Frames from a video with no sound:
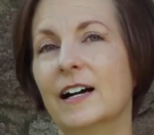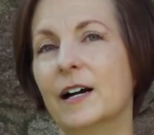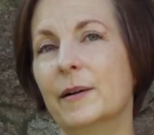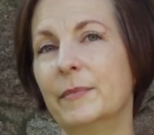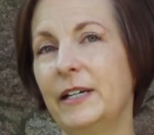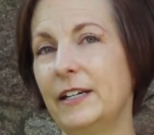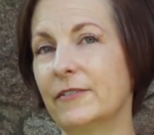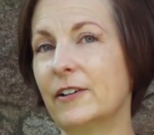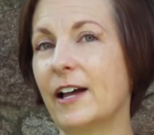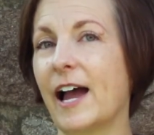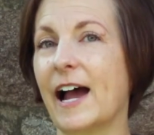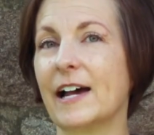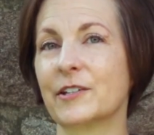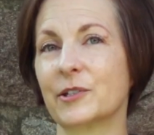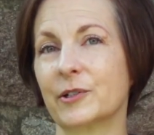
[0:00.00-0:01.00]
A medieval
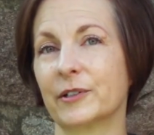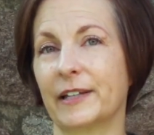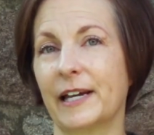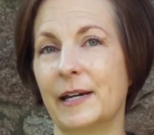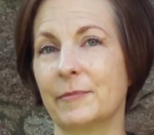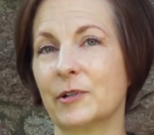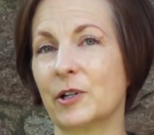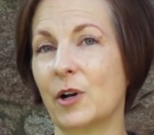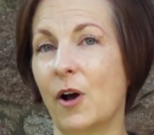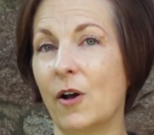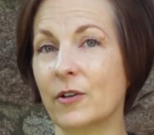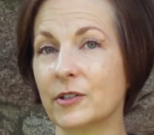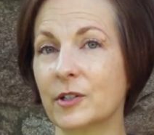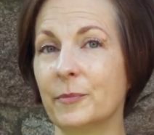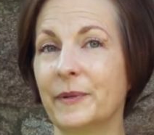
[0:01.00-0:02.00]
astrolabe could
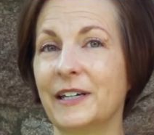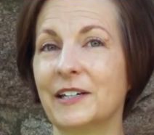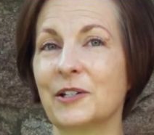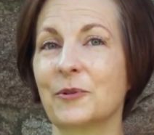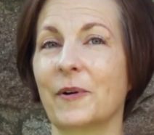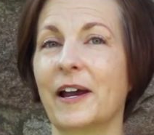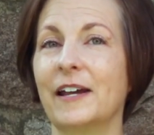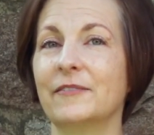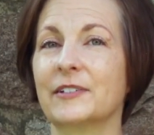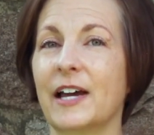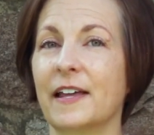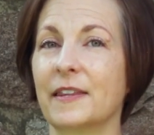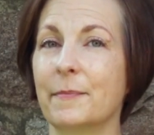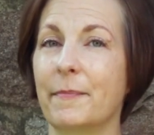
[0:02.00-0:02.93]
also be engraved on the